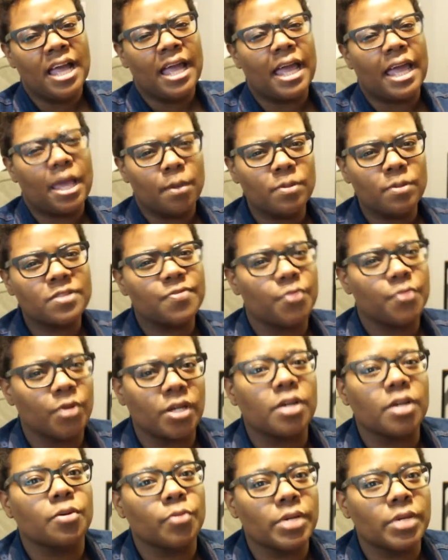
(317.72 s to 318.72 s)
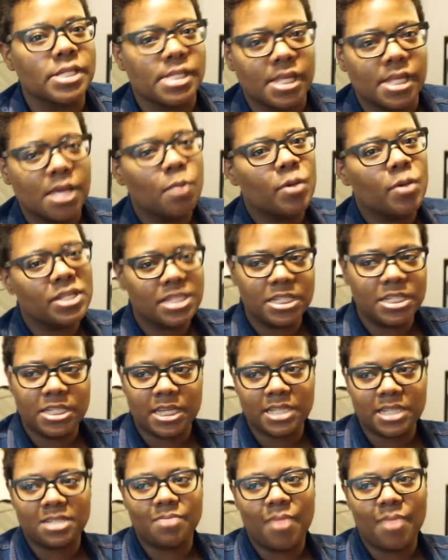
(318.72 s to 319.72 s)
it was for a good reason. It wasn't
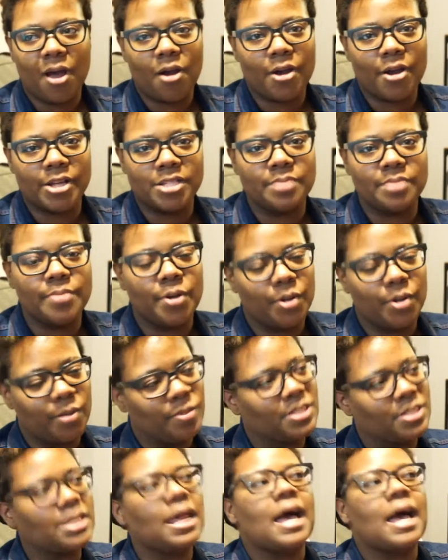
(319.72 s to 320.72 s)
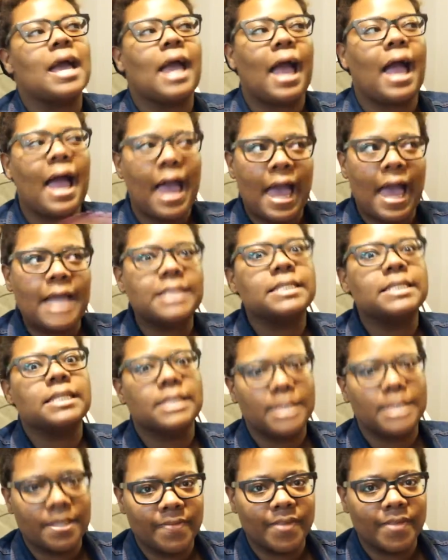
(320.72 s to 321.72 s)
just about RG Mode. It was like I had to
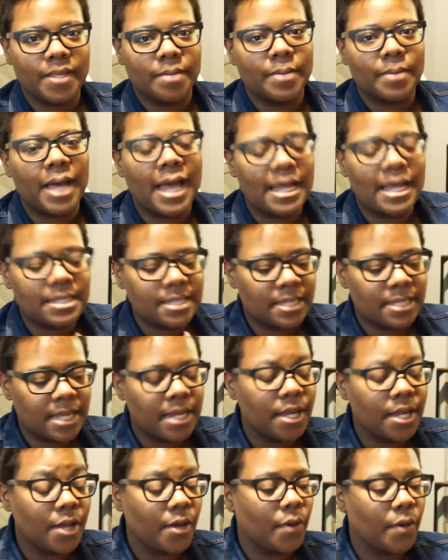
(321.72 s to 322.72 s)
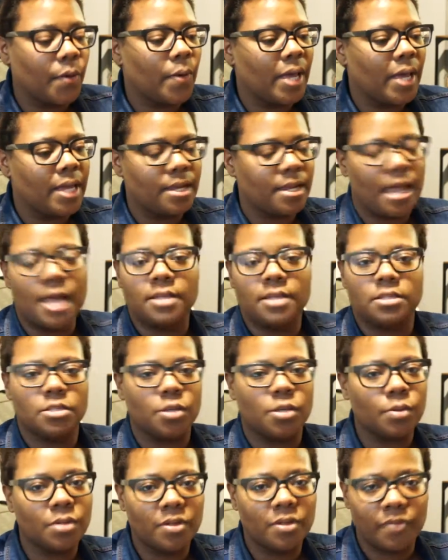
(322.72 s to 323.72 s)
leave them. I had to let it go, and that's
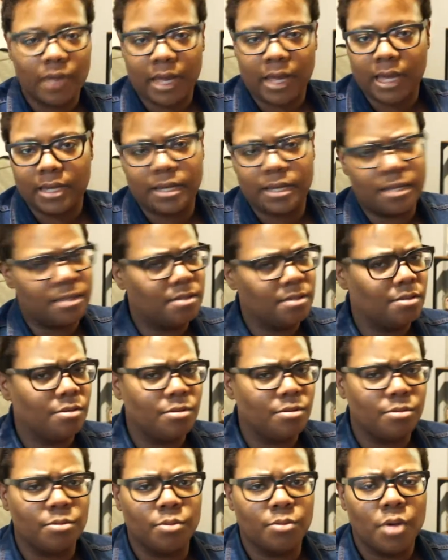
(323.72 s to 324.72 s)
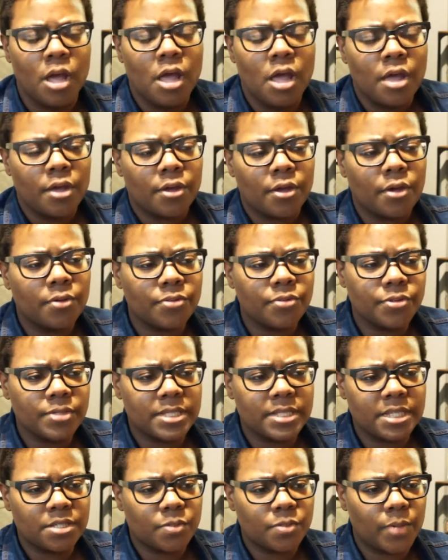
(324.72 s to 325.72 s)
totally fine. And you go through
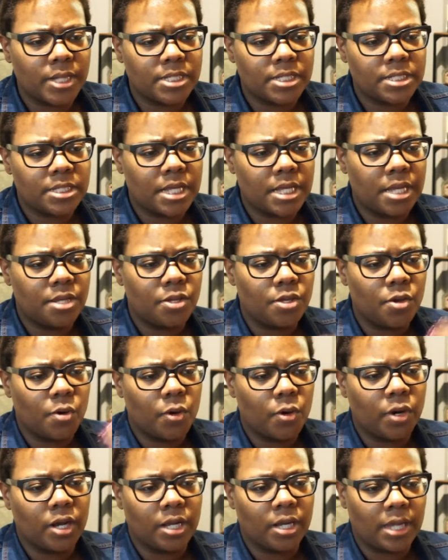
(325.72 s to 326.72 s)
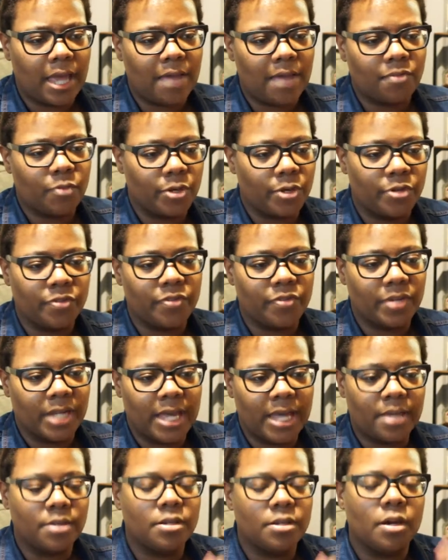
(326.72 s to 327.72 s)
situations in your life where you feel
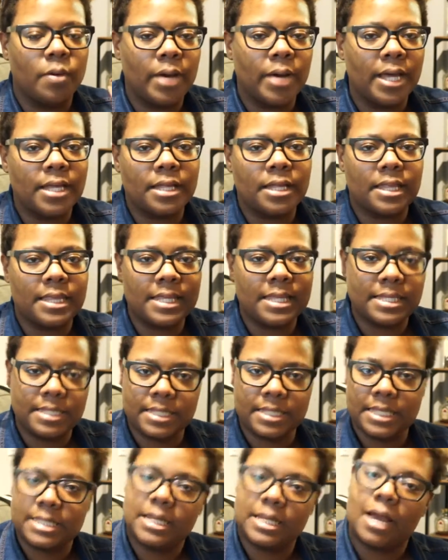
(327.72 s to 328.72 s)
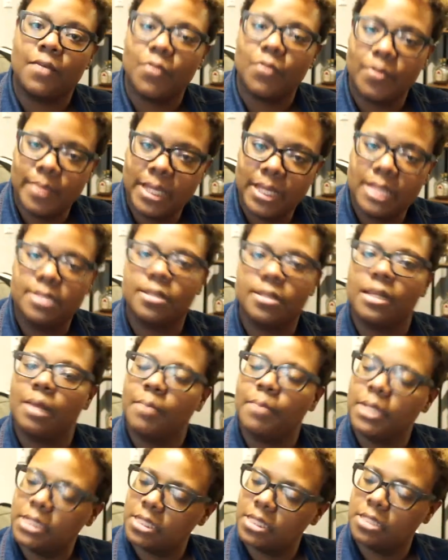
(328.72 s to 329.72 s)
like, you know what, this is not for me, so
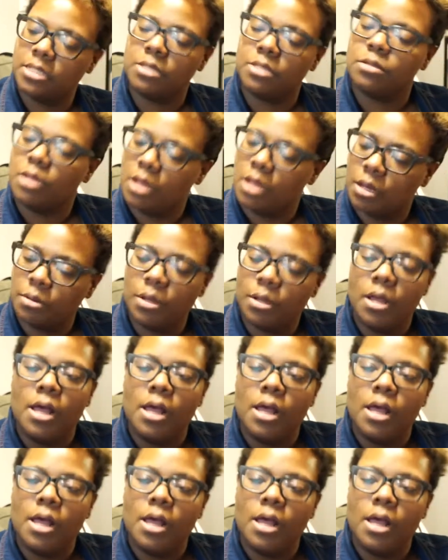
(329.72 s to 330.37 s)
let me just, you know.